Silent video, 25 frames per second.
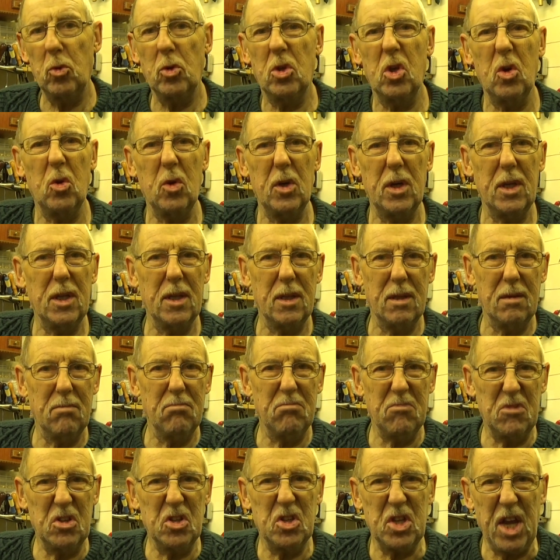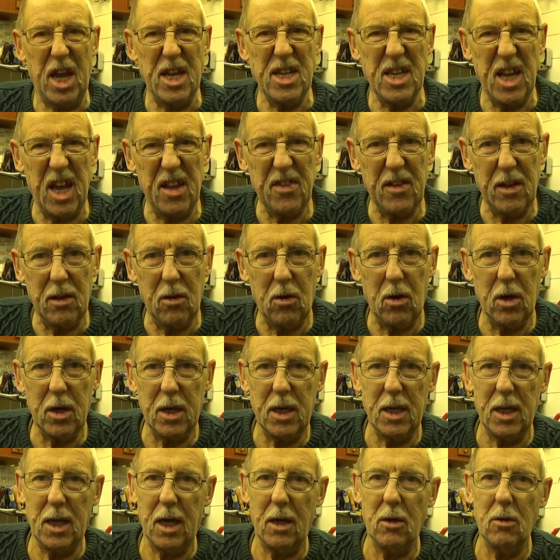doing this, that and the other, like,
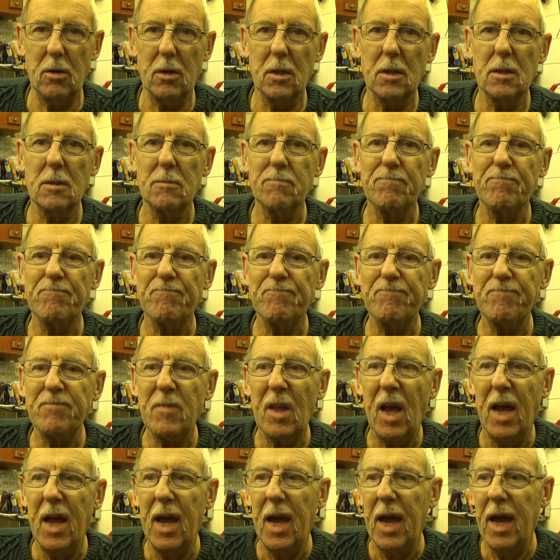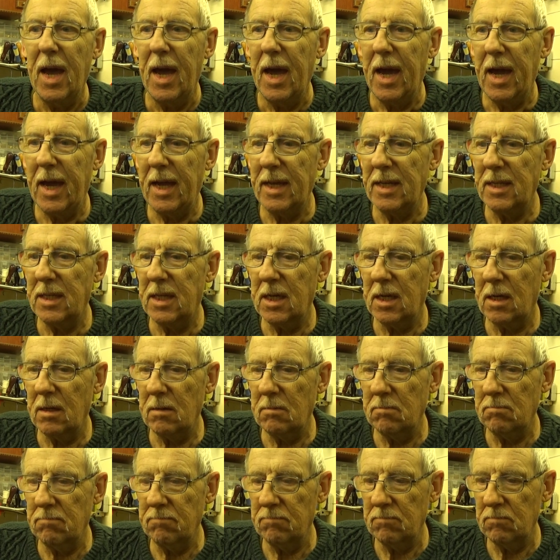you know. And
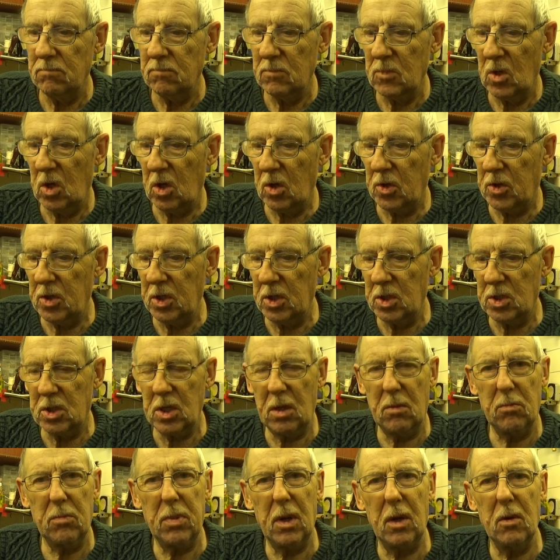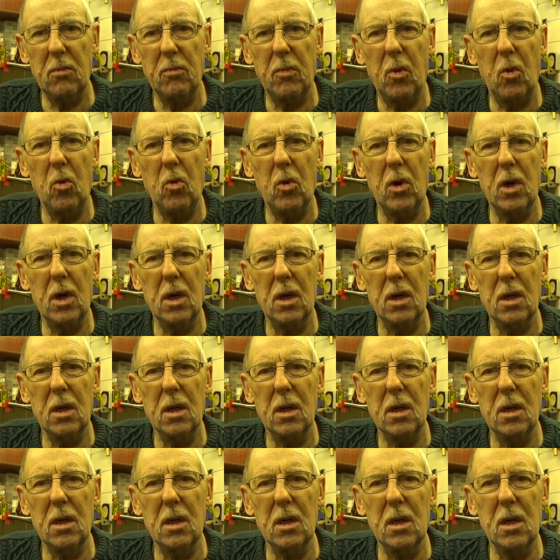I think some bloke bought
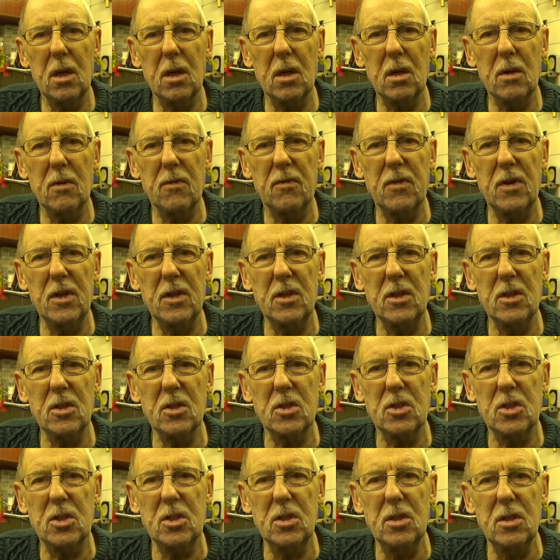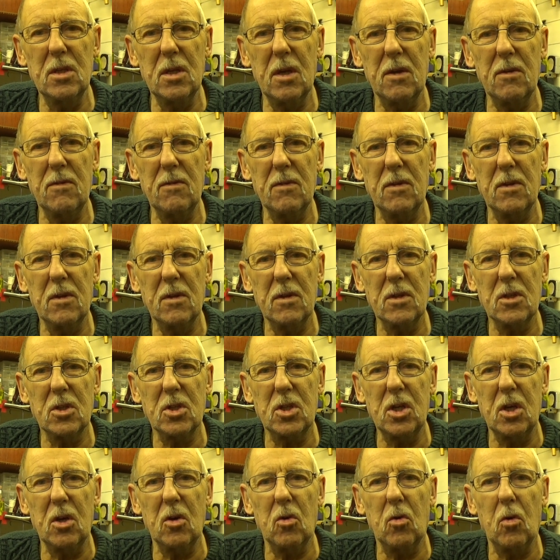a flint and
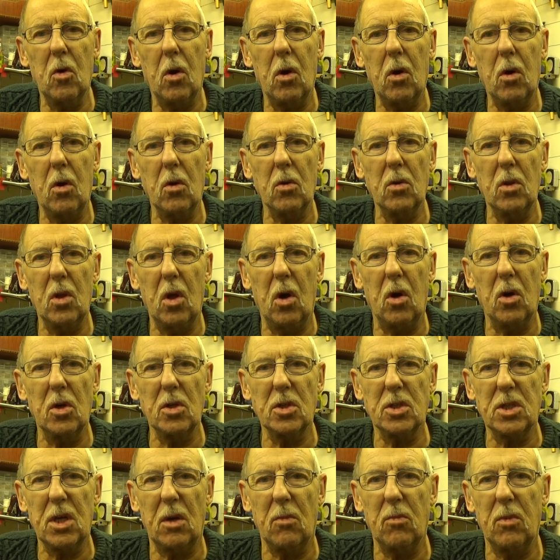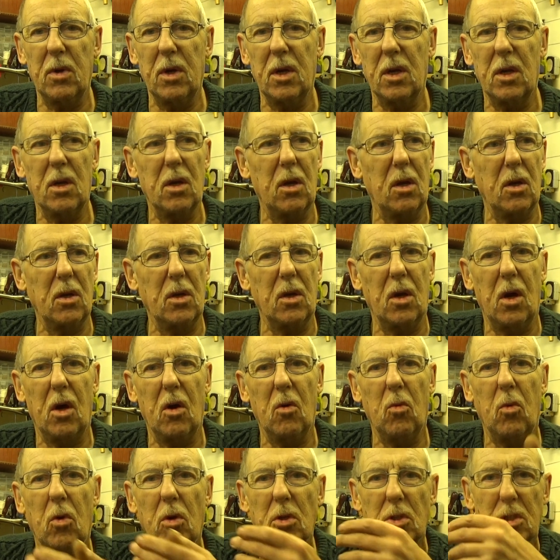steel online somewhere, and I
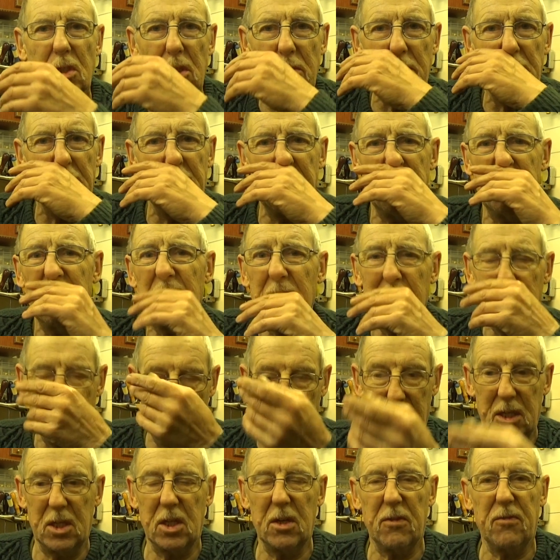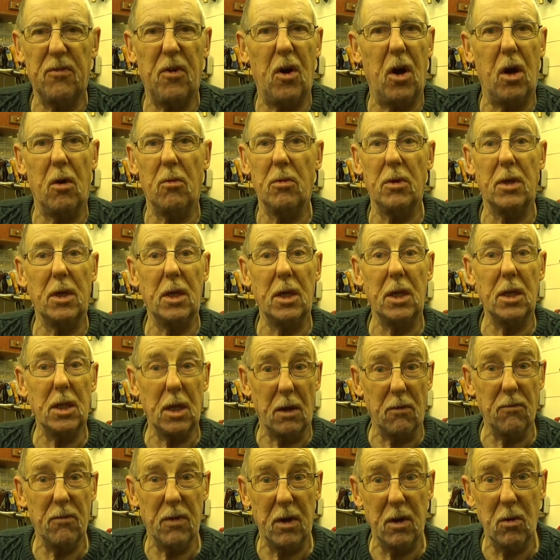watched him. He lit a fire with it. He
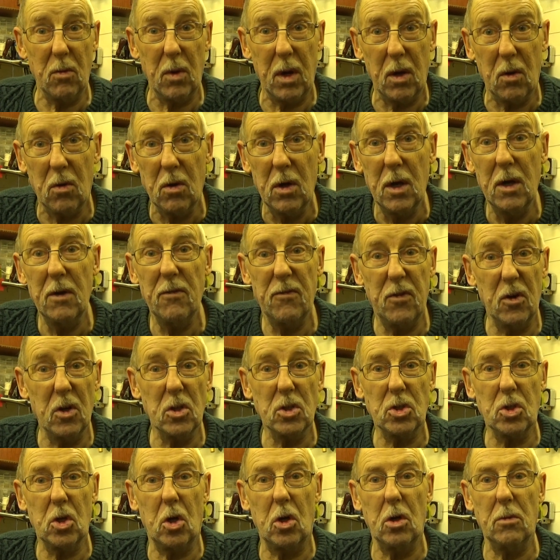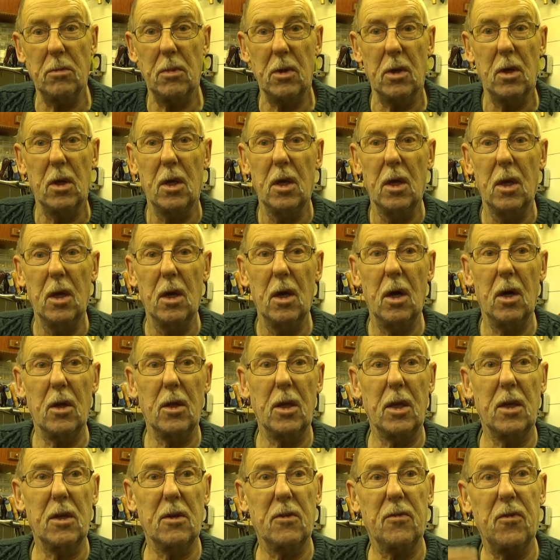done very well. First time, I
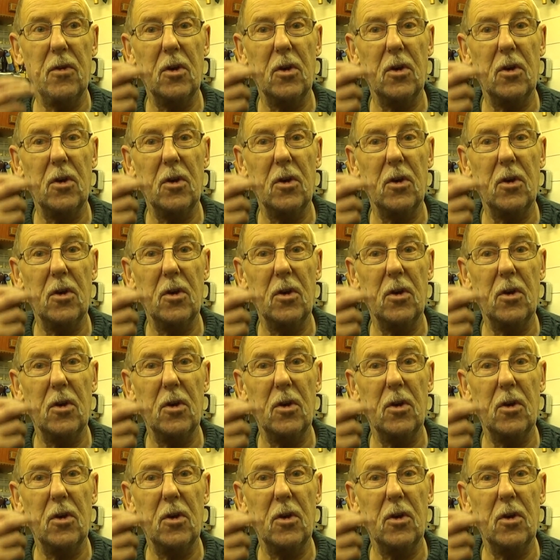think